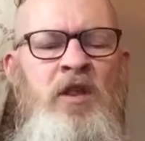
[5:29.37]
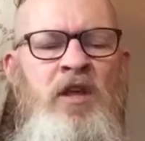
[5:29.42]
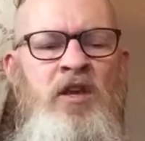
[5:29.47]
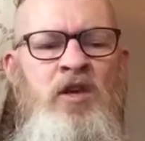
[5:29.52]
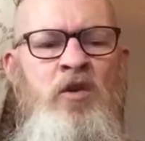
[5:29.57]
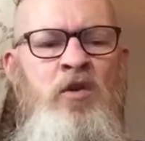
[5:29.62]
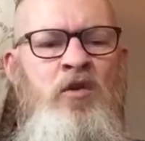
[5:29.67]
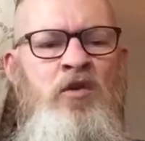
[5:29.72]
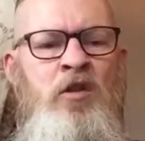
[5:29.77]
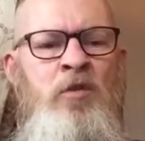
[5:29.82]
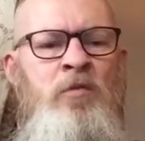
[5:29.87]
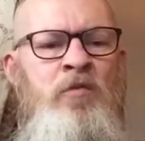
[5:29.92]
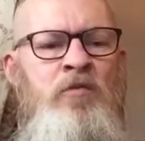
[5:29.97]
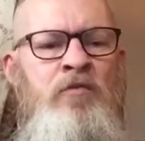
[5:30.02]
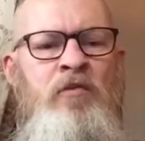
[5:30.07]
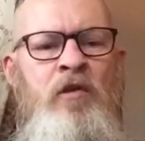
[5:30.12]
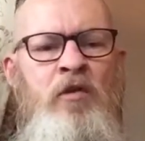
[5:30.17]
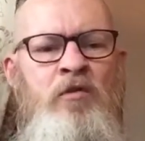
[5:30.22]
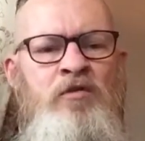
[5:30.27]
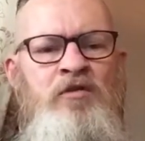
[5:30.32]
they cooked them and
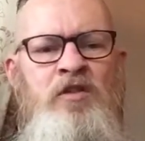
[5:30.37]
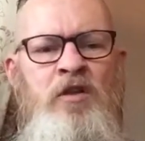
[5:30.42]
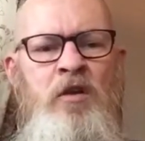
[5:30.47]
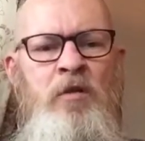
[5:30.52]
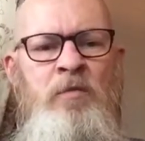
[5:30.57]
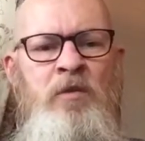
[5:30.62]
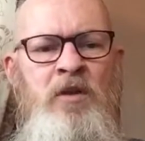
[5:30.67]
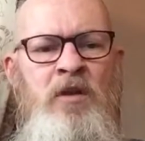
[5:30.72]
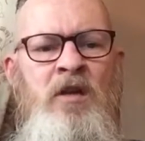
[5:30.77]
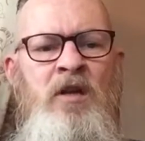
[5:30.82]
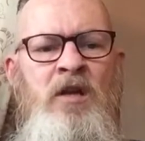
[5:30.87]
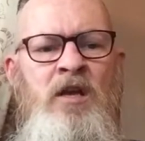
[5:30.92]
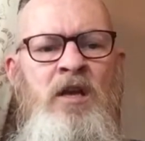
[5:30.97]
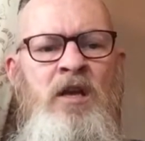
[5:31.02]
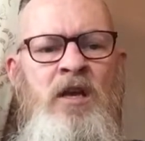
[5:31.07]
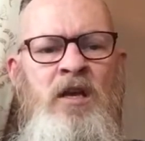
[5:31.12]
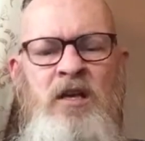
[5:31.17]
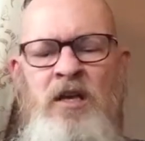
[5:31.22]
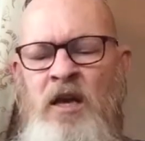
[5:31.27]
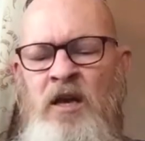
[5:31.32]
froze them and
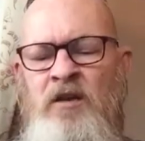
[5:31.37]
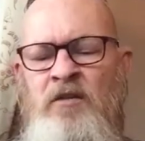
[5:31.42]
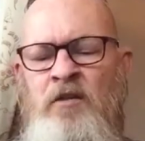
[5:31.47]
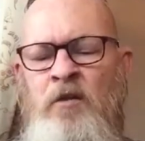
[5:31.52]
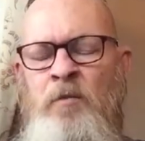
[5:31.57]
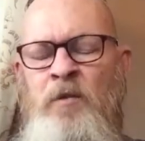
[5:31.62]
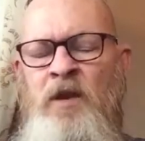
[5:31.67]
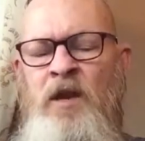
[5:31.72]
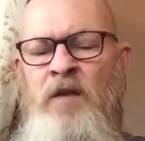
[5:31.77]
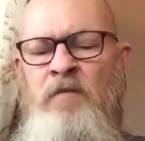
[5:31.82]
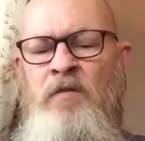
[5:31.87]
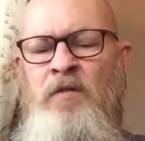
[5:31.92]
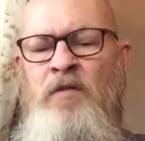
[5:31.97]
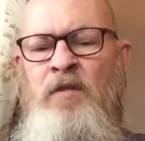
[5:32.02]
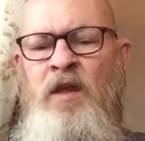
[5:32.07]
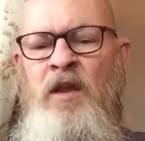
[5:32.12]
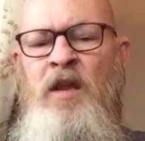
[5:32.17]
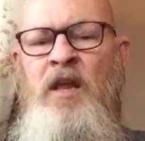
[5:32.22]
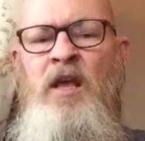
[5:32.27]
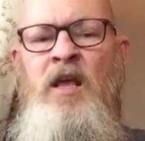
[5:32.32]
gutted them and
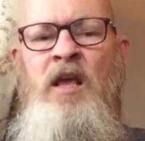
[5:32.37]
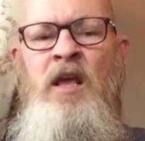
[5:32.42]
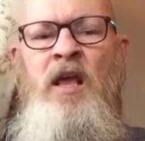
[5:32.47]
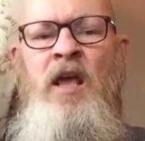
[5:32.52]
everything.